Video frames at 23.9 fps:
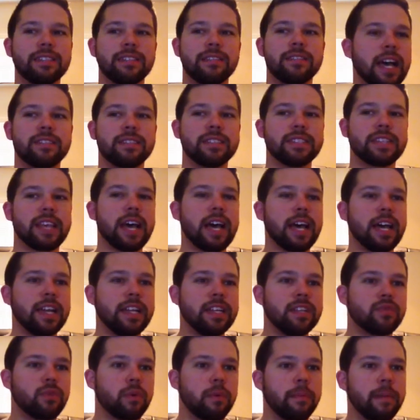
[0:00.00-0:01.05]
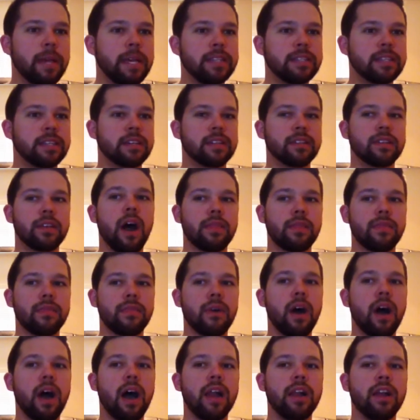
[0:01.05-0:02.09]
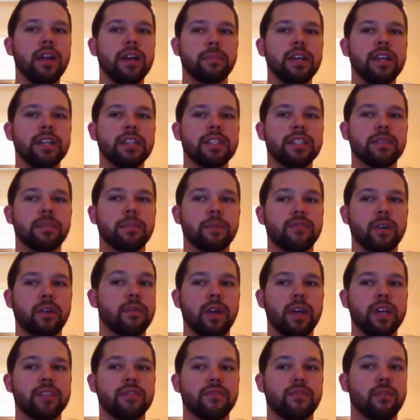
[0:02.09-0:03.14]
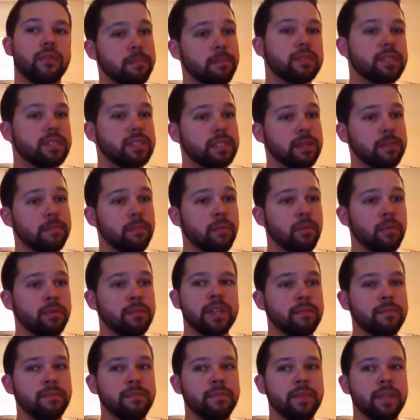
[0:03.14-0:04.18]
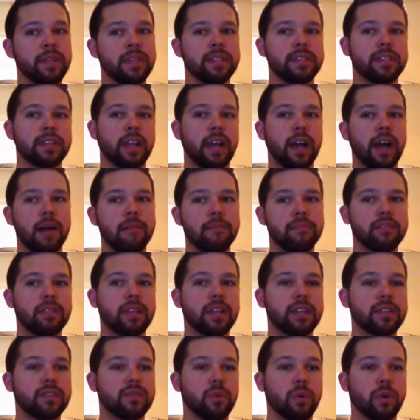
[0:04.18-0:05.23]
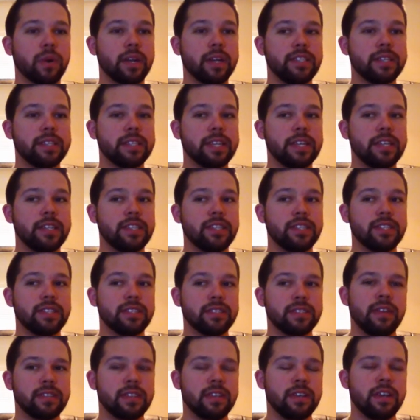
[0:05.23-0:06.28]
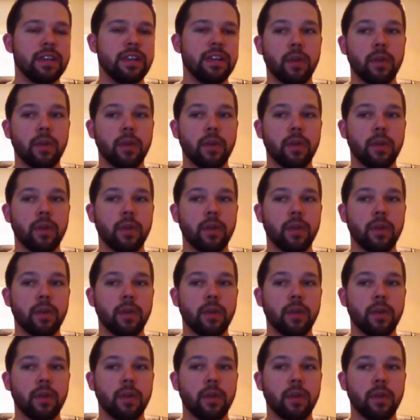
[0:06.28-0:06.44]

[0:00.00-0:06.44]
societies were basically thought to progress from simple to complex organizations,